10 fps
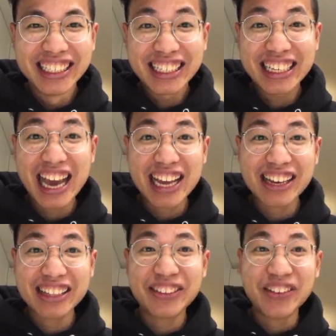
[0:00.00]
yeah,
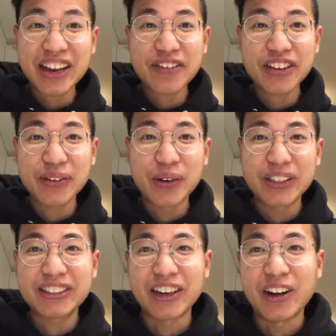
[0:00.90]
you can do whatever you
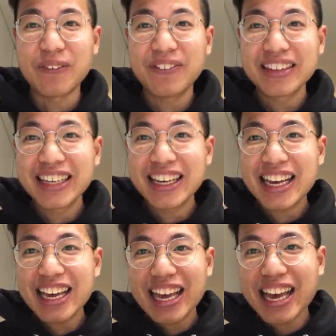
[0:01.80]
want, Tom.
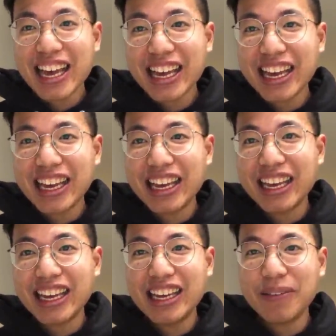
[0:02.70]

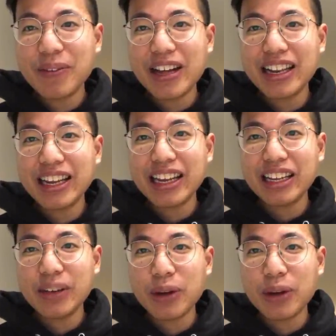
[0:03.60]
Hey, Himali